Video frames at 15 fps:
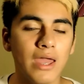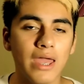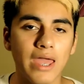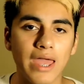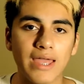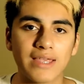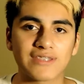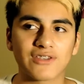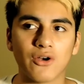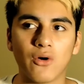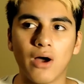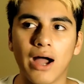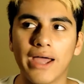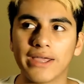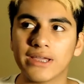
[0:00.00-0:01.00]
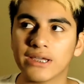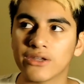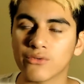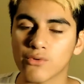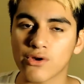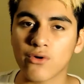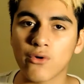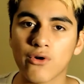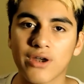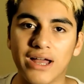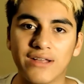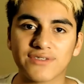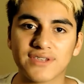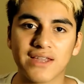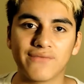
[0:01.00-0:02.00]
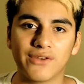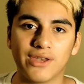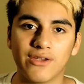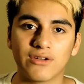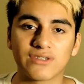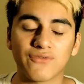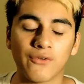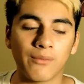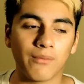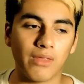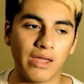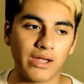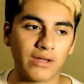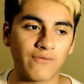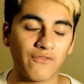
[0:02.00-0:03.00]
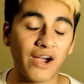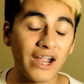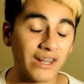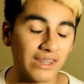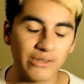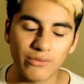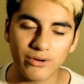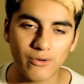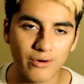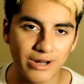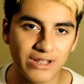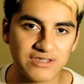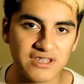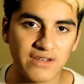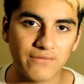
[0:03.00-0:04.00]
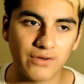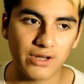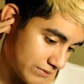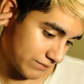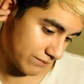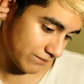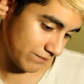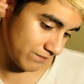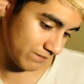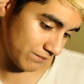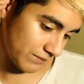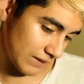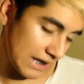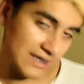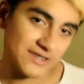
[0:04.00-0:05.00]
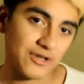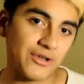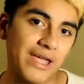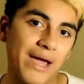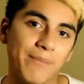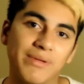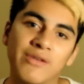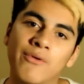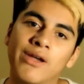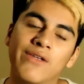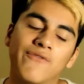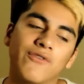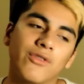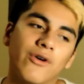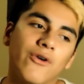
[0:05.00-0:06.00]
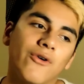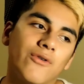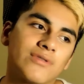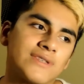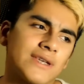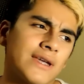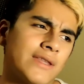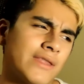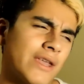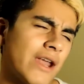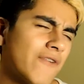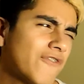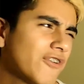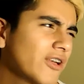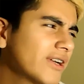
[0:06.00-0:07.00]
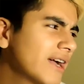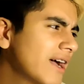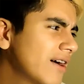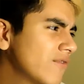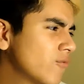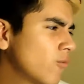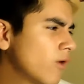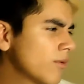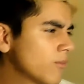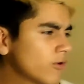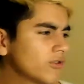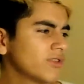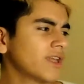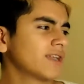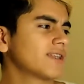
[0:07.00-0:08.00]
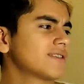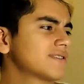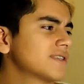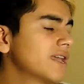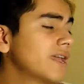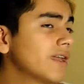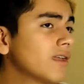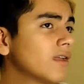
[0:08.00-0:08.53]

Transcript: so I can record outside videos from like finally record outside videos. So yeah, be ready for those. And then I feel like I have one more thing to say.